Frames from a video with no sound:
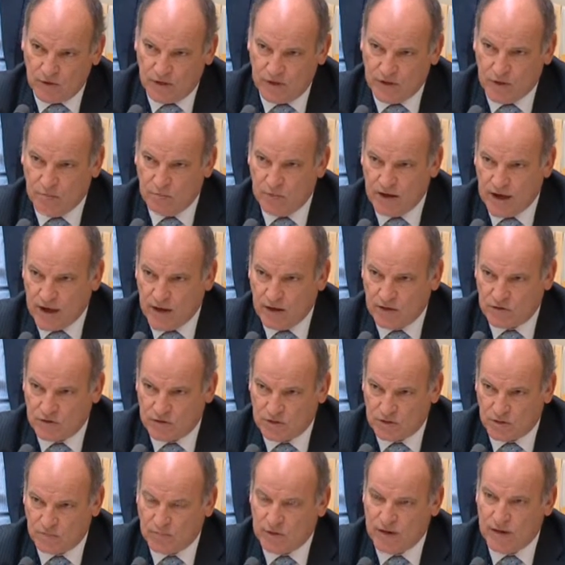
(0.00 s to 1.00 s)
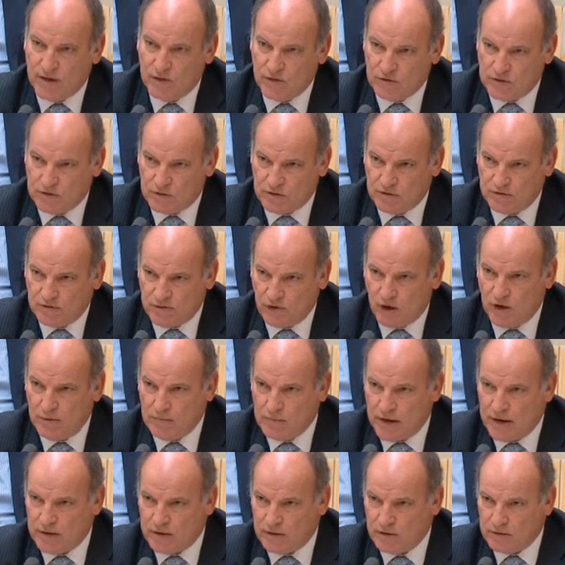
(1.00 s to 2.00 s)
bounds and the boundaries of the
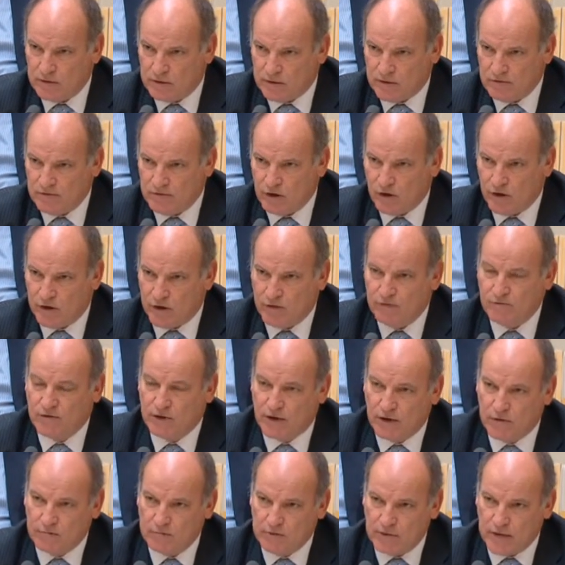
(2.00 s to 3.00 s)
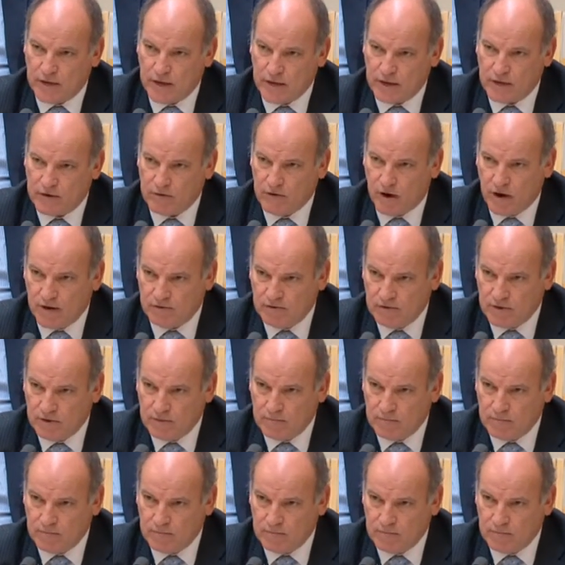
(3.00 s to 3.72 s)
flight manual and the flight envelope of the aircraft.